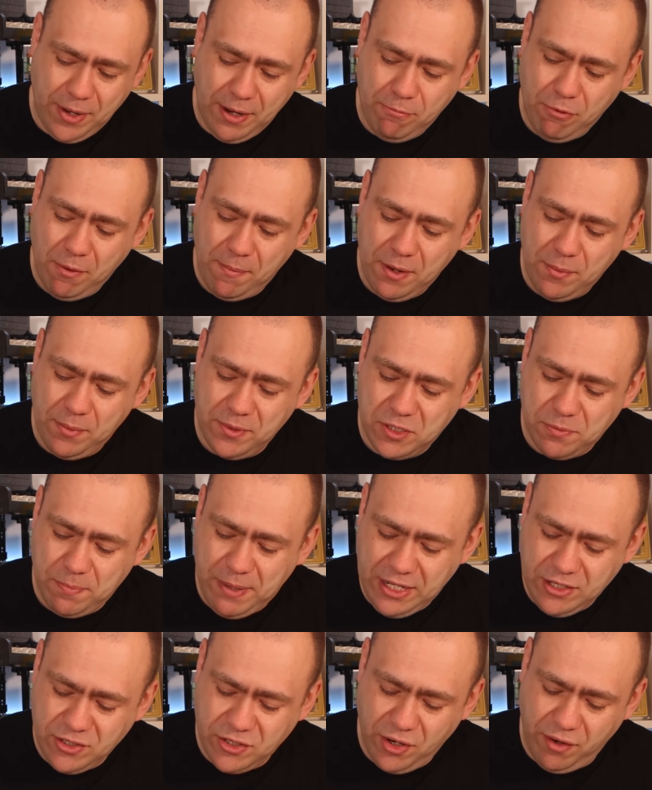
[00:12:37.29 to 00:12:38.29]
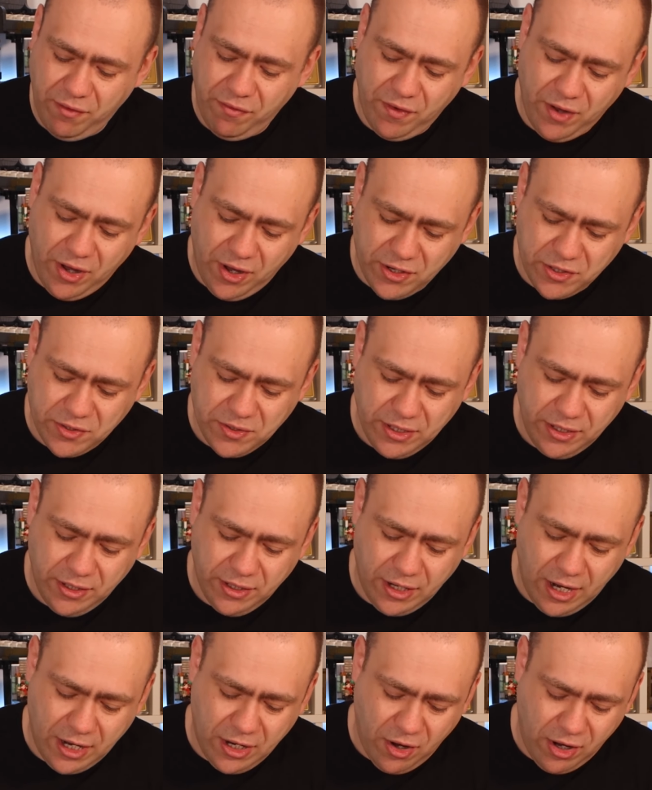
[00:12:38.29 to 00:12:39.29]
but it probably would spin too fast, and
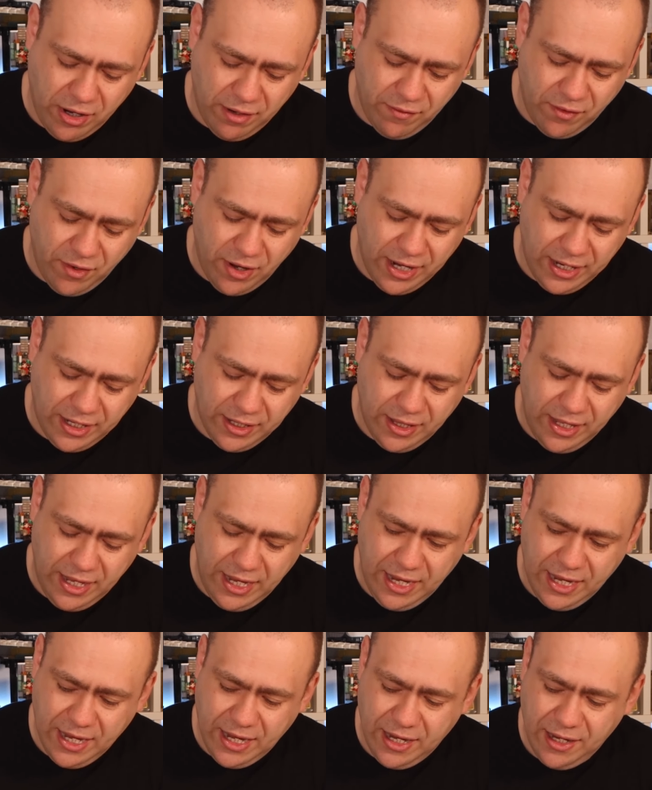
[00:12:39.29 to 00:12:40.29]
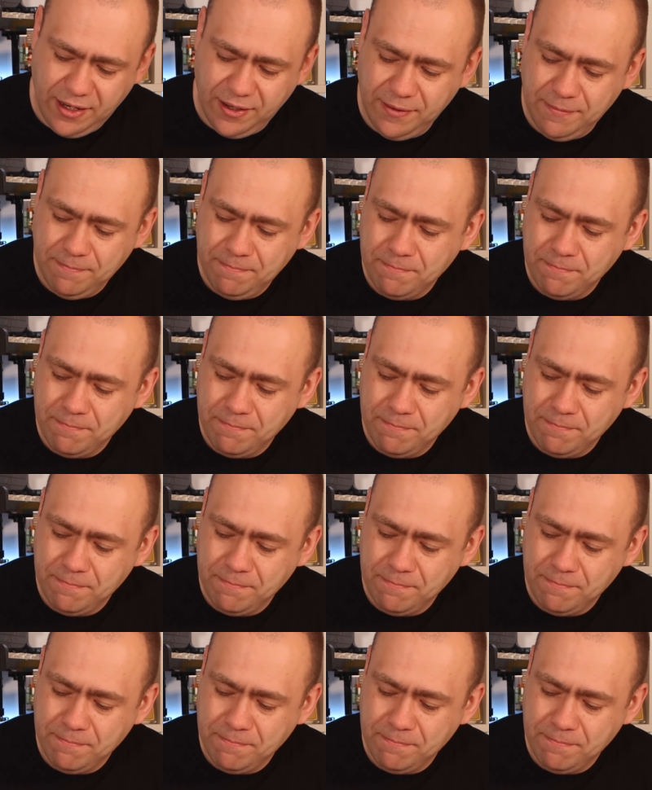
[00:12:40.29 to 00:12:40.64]
I kind of like the